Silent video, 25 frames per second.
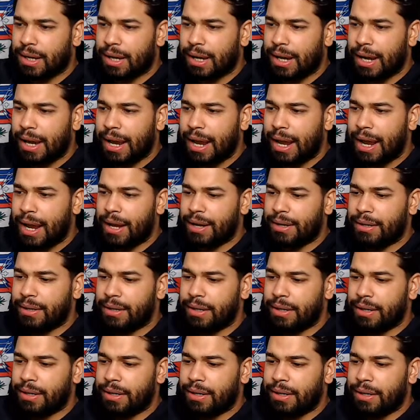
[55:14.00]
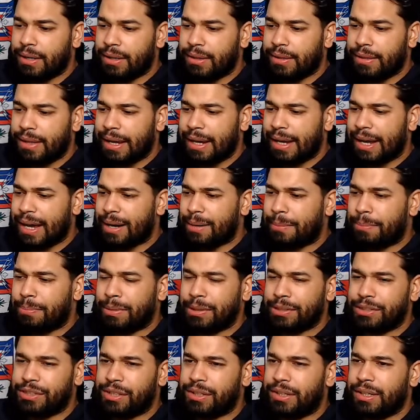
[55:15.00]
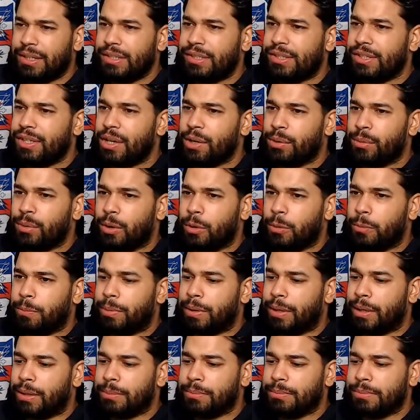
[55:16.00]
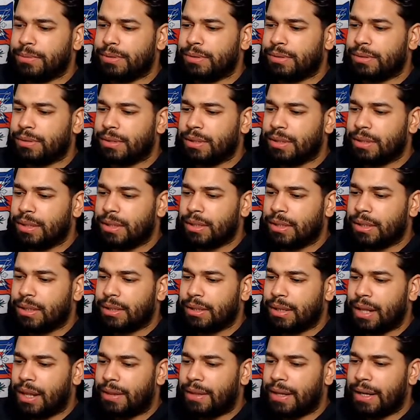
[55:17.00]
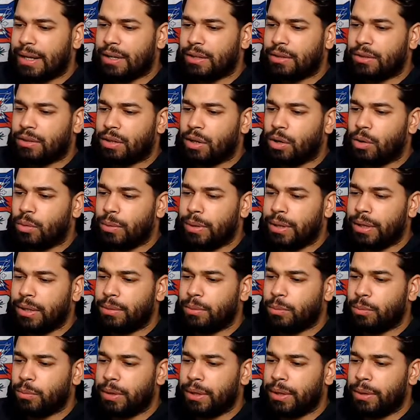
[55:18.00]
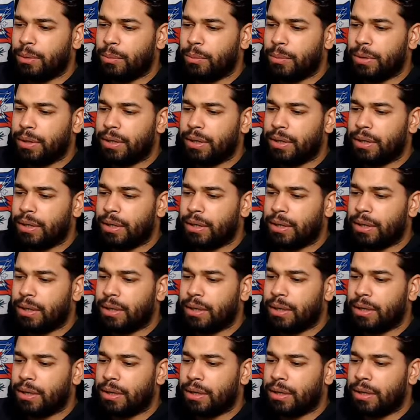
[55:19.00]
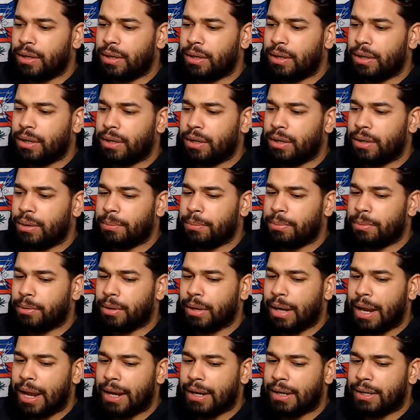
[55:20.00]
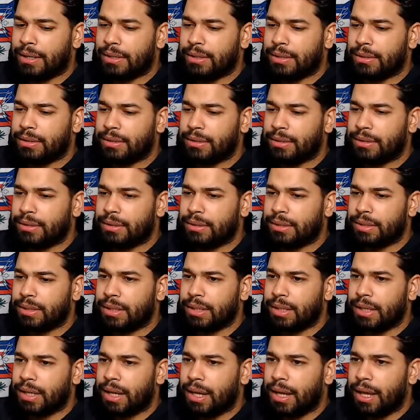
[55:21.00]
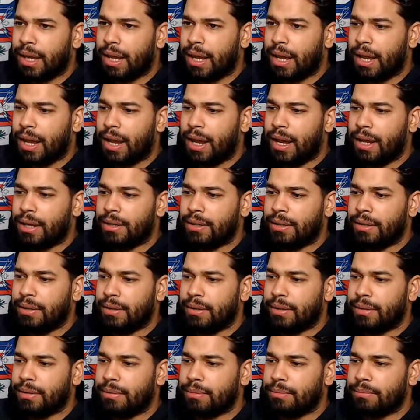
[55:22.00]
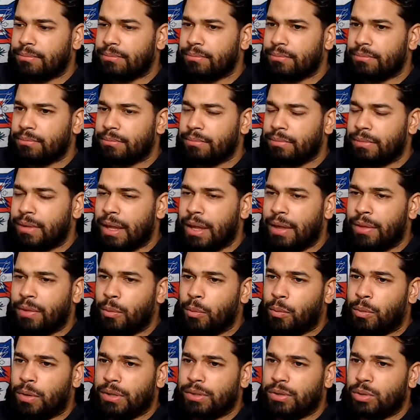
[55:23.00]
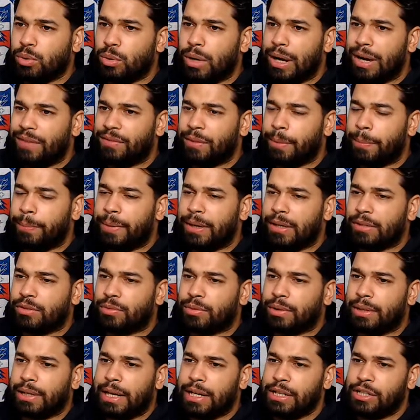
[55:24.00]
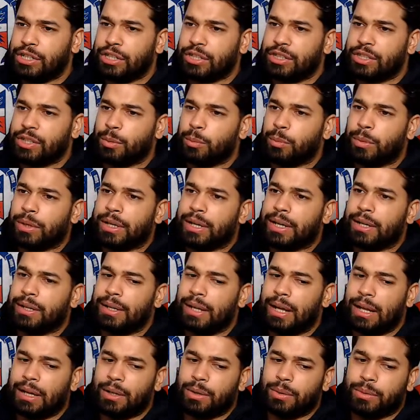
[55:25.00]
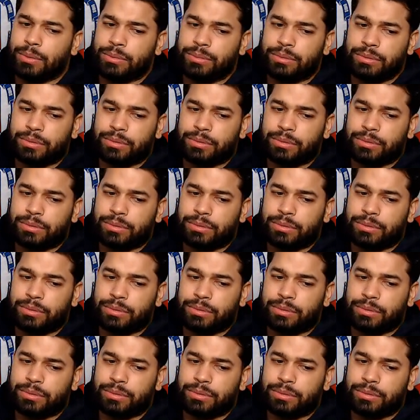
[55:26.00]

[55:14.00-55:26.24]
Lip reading: And they got a bunch of these Euro bums that they could throw in with Berlanga. And they're the ones who have the best relationship with Canelo.